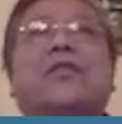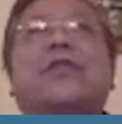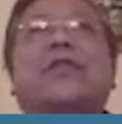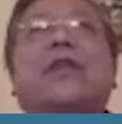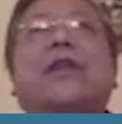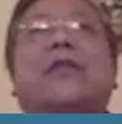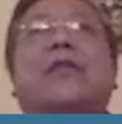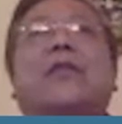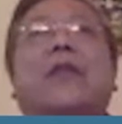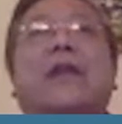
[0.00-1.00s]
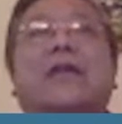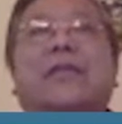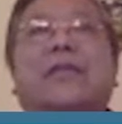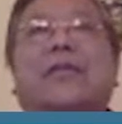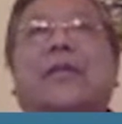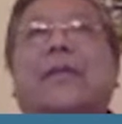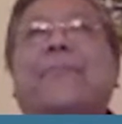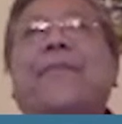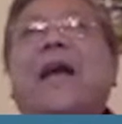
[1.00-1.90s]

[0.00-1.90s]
a nuclear localized protein.